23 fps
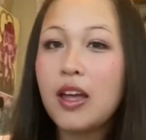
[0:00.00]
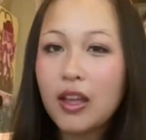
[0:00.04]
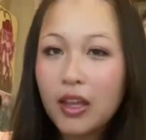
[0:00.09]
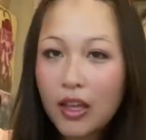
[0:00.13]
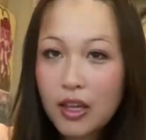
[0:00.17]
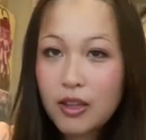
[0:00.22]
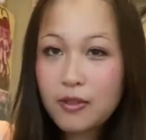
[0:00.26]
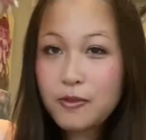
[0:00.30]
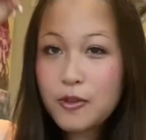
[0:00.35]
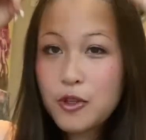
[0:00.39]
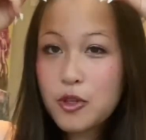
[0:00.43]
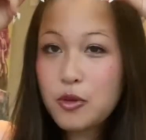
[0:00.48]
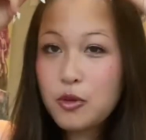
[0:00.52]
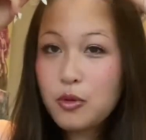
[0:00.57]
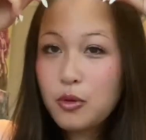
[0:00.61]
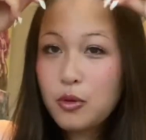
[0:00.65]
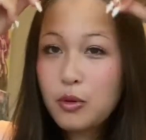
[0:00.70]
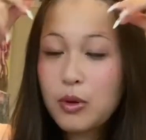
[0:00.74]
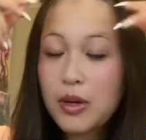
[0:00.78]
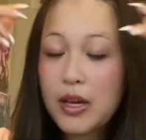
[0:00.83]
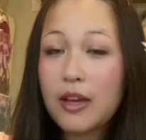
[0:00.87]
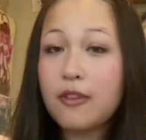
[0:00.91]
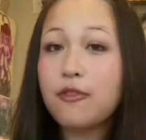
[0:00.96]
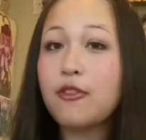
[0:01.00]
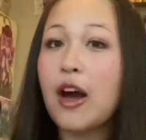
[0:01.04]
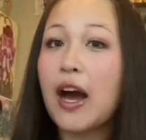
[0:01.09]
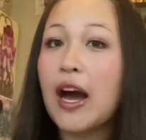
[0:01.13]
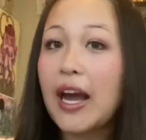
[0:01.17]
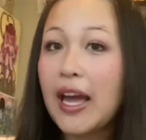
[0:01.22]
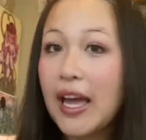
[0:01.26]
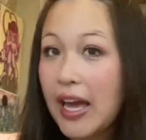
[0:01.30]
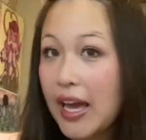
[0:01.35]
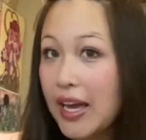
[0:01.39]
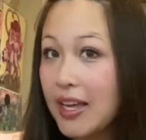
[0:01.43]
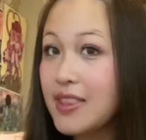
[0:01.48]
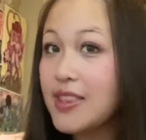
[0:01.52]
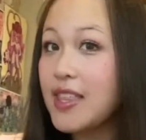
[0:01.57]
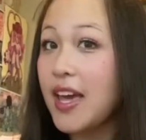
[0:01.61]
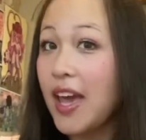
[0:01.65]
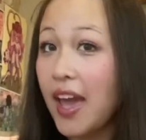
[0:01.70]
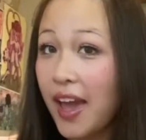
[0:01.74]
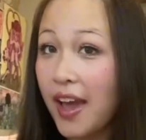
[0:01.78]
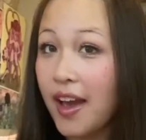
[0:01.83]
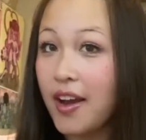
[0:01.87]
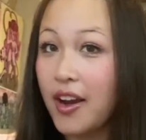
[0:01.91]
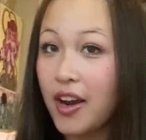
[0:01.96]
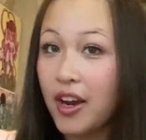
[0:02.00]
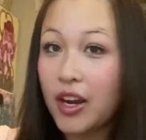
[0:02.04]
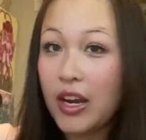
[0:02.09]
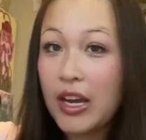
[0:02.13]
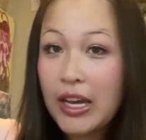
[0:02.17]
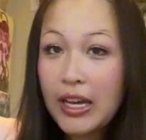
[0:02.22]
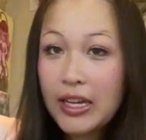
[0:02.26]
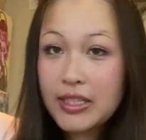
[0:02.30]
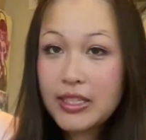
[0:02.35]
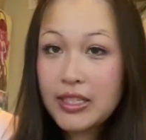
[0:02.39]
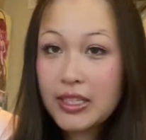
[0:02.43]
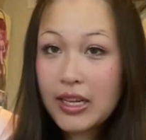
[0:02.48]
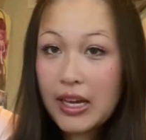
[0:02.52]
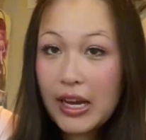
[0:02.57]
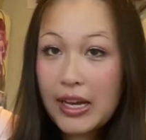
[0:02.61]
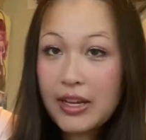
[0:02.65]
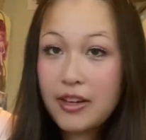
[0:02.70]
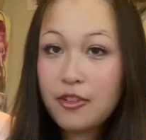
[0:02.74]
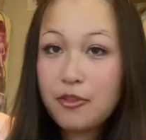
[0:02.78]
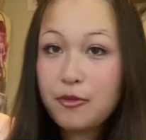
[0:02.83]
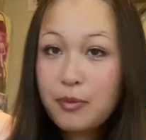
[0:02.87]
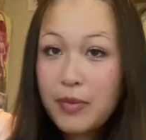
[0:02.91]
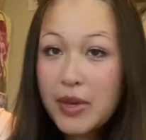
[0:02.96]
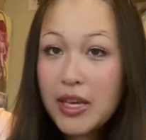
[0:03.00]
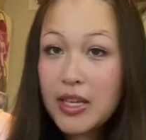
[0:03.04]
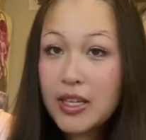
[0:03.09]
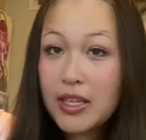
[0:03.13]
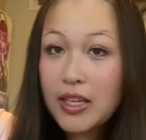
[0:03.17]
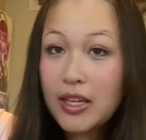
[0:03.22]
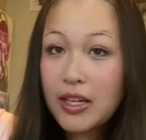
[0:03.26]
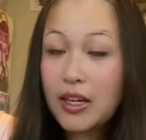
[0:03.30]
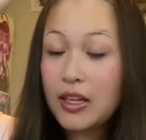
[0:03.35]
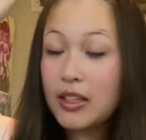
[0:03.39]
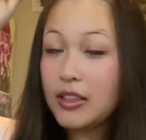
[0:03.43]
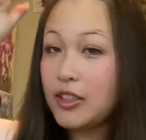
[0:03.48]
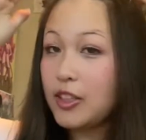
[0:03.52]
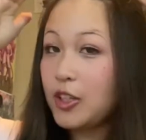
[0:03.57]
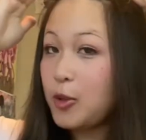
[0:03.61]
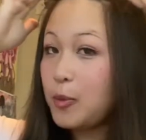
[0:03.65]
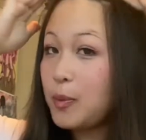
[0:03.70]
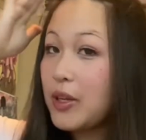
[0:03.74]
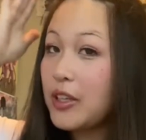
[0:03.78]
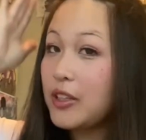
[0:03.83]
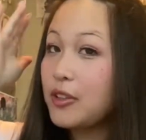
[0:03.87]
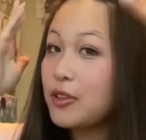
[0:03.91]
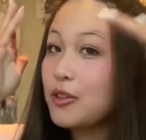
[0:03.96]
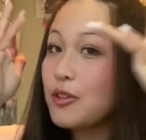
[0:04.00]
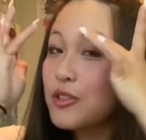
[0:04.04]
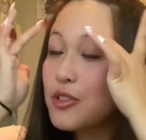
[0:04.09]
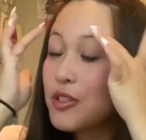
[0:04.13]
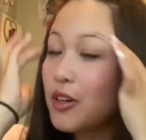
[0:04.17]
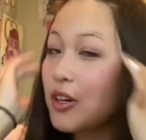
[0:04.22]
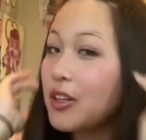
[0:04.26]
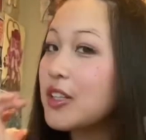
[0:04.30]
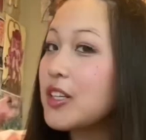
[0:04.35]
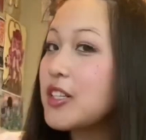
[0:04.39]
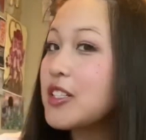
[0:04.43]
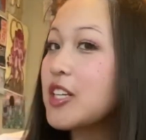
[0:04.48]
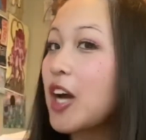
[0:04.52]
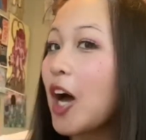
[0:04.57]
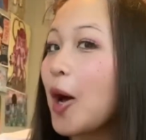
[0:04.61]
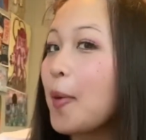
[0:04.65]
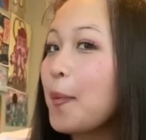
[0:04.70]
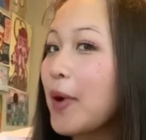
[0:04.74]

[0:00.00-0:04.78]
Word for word: If you, if I had the hair to kind of make it a little bit looser on the top,